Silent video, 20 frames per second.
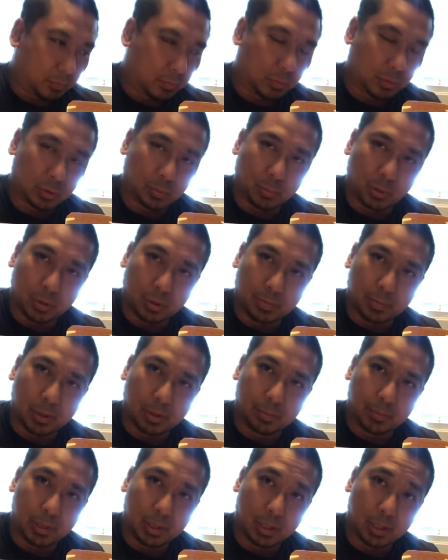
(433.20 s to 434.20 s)
sports
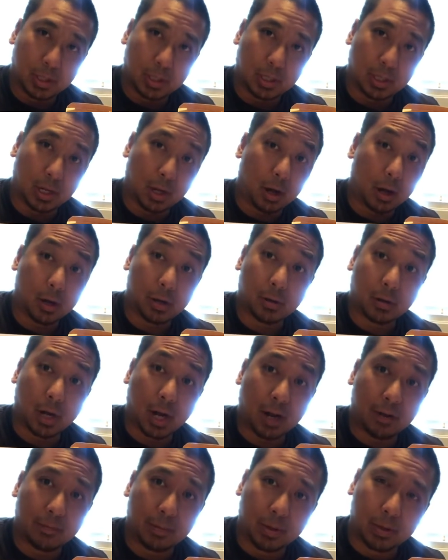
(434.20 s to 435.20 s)
memorabilia,
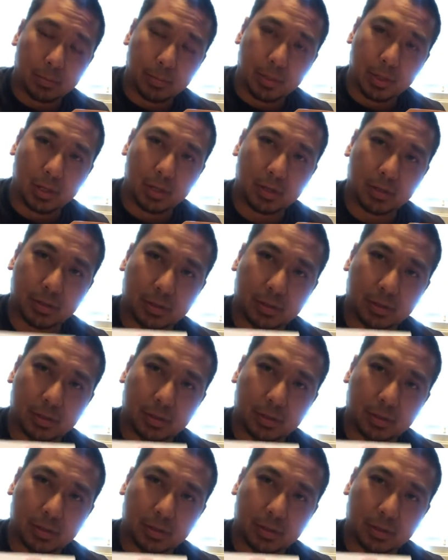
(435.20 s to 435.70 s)
autograph memorabilia.